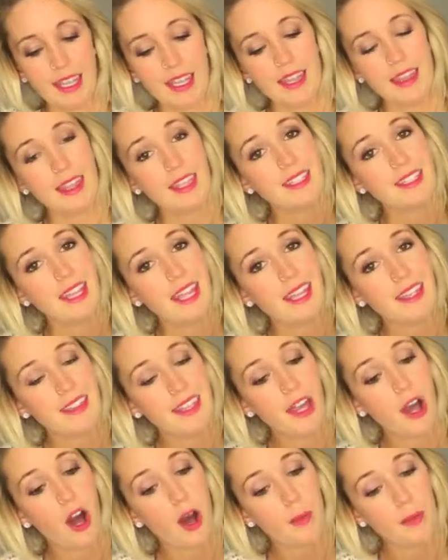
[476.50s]
Then take
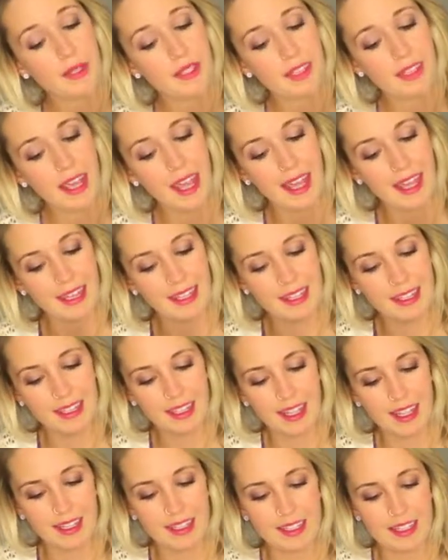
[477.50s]
the opposite end
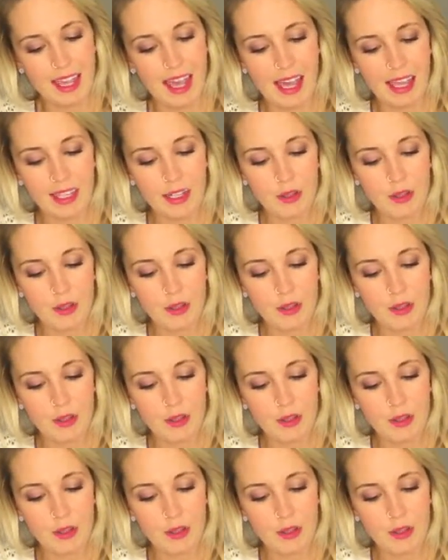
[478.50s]
and tie it